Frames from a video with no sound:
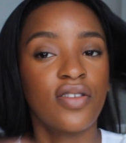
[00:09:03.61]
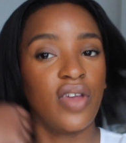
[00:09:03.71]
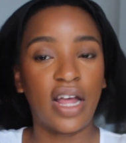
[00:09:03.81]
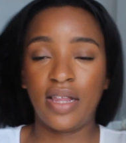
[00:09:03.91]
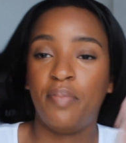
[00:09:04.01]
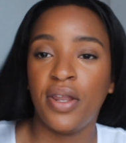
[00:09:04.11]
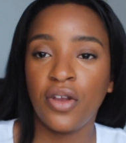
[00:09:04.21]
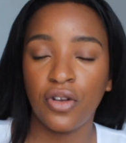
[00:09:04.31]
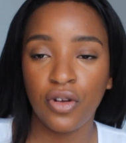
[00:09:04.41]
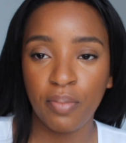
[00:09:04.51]
So yeah,
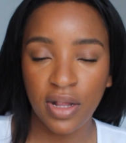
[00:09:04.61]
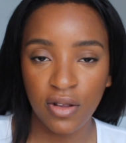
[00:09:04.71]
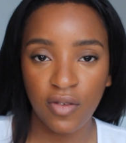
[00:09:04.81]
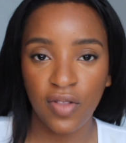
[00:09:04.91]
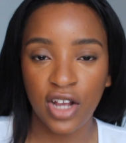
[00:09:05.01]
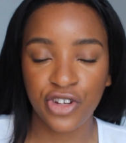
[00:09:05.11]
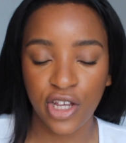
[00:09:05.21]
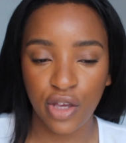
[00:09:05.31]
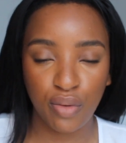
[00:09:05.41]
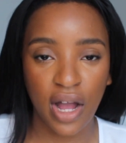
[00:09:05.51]
depending on your method of
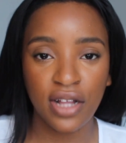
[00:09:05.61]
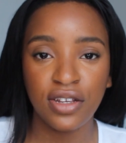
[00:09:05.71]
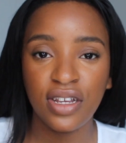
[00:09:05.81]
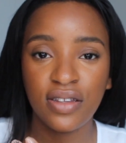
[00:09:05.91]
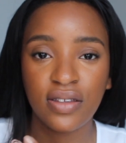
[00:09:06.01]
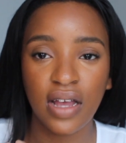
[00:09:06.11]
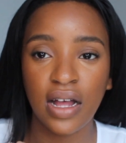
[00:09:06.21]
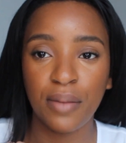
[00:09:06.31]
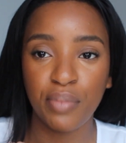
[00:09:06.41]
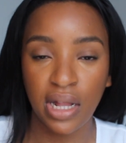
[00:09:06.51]
lashing, you will either need
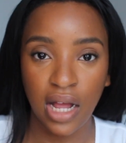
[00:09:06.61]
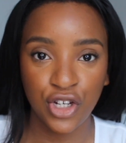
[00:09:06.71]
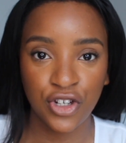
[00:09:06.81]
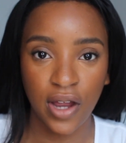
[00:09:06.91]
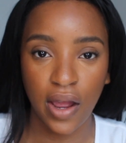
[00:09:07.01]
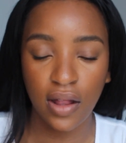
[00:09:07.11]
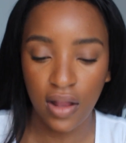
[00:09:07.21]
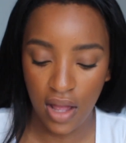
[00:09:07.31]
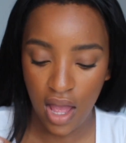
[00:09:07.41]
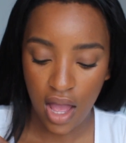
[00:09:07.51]
a lash
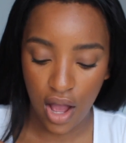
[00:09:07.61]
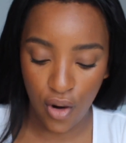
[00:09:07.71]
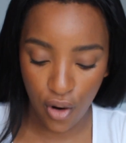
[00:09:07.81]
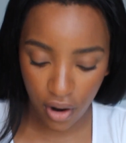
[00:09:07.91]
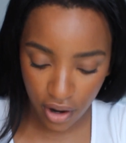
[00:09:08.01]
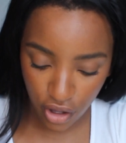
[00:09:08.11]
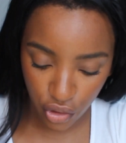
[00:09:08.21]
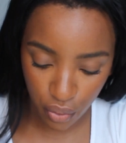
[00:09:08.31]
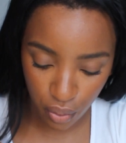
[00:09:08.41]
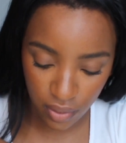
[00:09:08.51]
tile, or
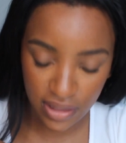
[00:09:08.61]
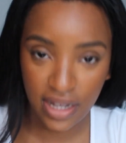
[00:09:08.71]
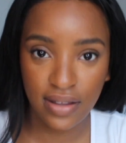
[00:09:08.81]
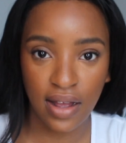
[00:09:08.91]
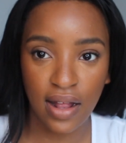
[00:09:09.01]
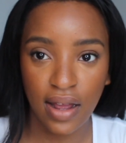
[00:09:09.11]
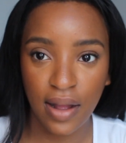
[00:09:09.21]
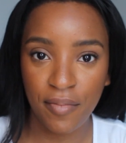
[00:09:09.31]
you need a